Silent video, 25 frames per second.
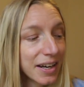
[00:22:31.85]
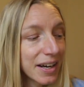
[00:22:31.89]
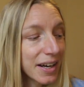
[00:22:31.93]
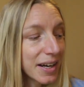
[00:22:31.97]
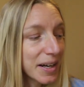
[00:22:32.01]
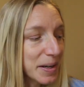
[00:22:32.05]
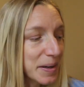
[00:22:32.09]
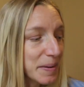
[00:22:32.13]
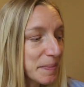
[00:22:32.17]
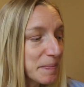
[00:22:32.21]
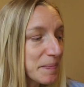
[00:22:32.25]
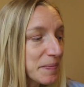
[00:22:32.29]

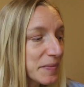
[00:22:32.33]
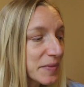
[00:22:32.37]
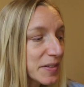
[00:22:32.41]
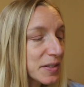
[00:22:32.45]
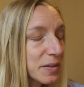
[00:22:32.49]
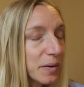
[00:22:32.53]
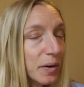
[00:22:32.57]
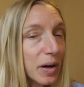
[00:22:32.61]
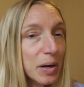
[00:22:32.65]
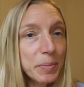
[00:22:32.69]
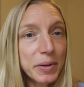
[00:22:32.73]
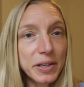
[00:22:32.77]
Um,
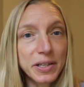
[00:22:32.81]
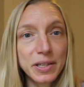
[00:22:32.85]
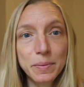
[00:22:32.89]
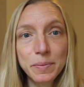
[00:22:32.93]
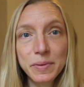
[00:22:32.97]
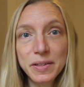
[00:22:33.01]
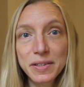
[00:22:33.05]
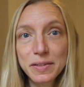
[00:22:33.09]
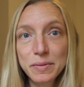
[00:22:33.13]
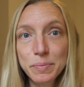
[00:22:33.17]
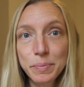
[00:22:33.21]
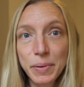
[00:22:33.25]
so I picked
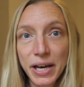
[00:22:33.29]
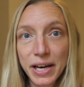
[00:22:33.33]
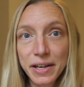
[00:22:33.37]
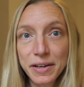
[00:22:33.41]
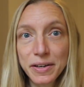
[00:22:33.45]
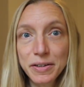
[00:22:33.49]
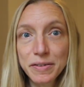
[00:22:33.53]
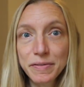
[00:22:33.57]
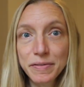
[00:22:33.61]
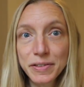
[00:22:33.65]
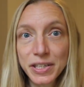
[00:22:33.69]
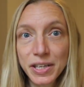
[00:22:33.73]
up this
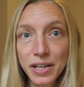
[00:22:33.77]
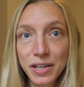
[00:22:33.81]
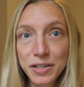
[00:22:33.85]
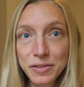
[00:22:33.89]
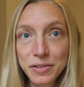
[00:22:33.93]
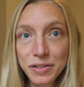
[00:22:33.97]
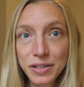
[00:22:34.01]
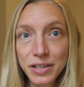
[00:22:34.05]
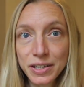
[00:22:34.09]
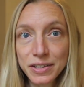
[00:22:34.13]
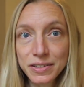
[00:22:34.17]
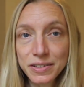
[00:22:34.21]
pattern for the
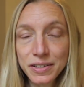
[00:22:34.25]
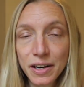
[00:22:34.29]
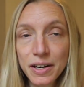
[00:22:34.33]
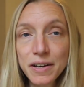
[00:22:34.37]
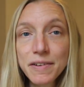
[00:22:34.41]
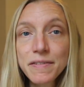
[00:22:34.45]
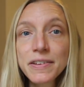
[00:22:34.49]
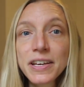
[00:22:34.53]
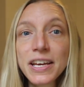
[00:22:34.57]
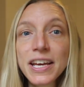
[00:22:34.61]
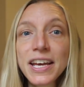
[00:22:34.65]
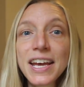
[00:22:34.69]
entrelac
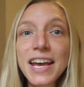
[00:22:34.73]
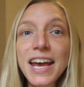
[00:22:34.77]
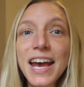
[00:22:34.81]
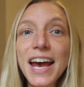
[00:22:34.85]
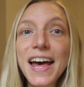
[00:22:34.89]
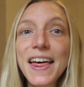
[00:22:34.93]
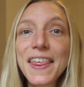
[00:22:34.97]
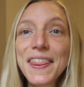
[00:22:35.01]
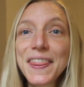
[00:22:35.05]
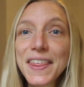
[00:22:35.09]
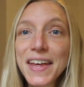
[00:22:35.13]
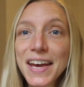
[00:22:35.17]
scarf,
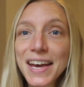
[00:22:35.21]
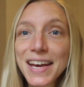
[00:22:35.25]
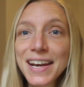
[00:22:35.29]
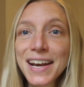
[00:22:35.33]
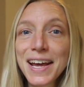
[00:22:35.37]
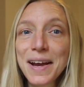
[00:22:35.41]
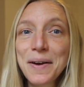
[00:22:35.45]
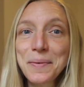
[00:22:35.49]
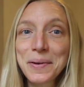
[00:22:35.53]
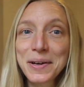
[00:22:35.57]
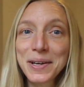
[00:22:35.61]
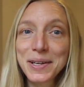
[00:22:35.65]
and
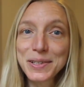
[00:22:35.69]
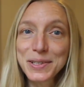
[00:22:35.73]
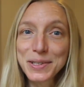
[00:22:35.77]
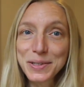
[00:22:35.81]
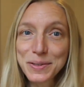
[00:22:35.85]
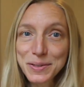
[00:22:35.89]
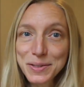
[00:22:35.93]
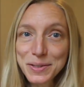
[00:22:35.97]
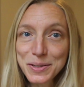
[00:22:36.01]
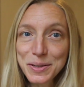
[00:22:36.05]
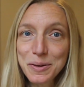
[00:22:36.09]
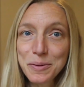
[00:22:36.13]
then I went on
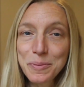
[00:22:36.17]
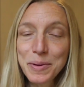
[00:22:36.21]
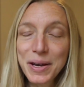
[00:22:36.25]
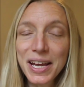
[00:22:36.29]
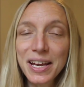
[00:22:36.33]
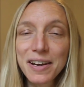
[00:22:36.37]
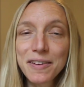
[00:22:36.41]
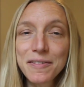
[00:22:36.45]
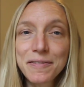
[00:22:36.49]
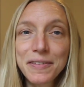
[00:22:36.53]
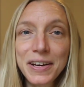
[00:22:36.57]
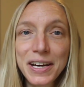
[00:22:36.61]
YouTube
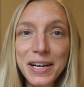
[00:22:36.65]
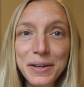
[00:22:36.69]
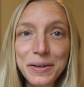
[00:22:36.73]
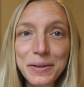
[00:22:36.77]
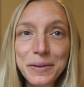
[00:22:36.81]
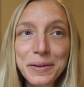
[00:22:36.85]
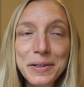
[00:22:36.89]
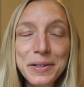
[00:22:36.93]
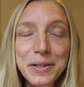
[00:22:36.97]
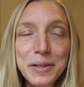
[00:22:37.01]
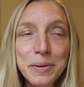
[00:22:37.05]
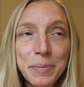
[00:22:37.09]
and
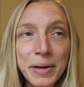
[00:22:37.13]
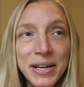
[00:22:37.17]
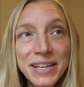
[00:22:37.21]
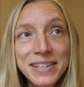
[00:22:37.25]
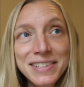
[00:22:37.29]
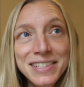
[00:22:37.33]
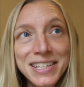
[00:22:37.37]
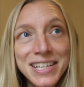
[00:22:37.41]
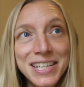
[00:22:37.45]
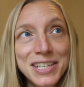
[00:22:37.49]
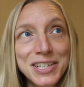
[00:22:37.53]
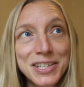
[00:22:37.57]
found the
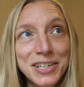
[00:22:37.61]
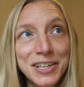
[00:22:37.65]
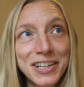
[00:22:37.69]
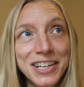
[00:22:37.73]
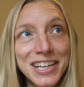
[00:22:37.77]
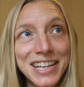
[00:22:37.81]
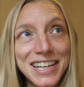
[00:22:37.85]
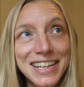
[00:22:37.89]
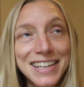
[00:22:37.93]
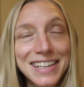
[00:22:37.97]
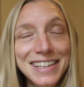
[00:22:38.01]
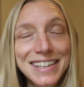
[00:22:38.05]
best teacher
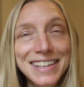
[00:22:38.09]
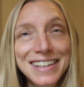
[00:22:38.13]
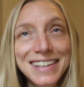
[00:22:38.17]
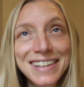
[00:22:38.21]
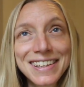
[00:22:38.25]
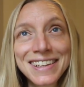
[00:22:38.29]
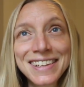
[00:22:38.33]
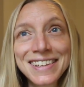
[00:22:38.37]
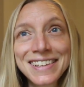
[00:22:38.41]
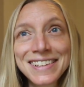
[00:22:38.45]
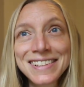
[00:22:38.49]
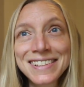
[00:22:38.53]

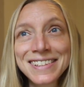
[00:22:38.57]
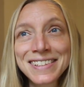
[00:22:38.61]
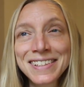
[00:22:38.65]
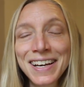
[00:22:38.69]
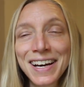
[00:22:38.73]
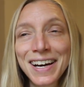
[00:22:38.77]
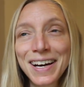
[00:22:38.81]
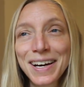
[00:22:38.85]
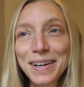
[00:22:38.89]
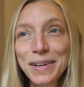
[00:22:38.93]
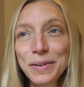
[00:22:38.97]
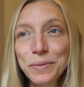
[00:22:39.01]
in this
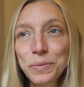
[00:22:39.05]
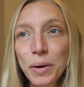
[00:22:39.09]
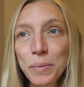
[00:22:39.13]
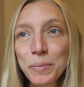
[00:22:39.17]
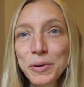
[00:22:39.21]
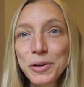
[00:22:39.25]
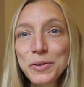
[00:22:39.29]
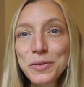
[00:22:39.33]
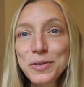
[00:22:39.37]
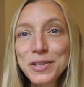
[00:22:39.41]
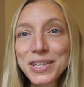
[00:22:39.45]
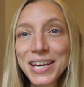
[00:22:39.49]
uh,
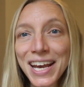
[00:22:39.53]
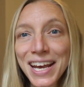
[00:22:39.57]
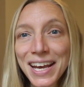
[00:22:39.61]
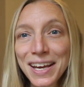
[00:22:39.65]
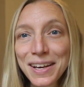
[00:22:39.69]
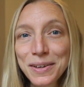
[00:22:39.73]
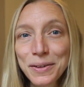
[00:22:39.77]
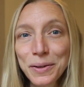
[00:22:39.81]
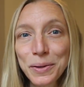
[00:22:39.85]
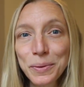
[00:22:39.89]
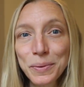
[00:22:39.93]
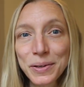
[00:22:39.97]
woman whose
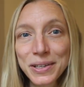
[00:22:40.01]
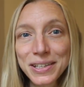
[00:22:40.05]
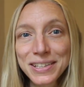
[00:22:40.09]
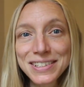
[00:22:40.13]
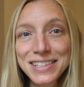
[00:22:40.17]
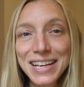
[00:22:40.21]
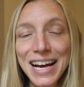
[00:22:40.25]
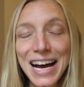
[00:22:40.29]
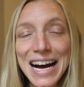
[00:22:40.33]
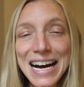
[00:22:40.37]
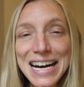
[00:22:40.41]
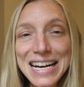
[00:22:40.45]
handle
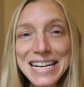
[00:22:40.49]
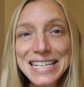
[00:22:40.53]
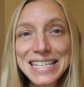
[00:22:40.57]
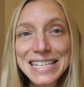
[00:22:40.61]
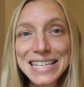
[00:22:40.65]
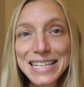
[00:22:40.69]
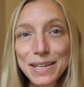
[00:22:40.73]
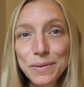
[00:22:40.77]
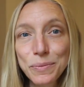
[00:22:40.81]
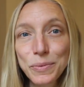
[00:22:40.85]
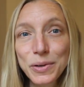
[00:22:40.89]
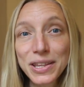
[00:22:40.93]
was I
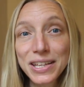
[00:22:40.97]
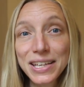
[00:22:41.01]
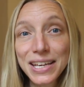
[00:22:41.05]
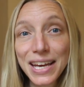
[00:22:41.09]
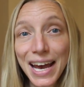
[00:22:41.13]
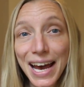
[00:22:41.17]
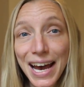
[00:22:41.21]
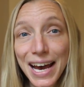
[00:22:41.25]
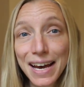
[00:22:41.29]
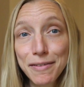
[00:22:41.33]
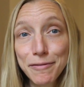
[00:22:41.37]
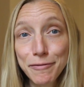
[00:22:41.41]
Knit with
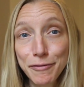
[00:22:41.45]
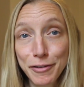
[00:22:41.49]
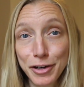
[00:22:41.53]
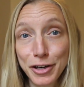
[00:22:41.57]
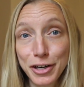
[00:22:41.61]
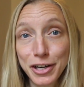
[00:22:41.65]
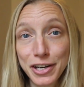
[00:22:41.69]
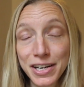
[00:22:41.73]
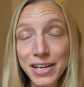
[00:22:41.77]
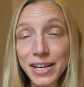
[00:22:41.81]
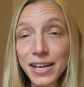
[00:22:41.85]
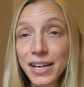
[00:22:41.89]
Cat
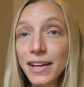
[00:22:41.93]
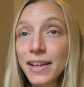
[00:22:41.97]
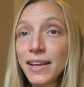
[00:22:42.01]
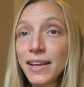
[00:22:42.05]
Fur.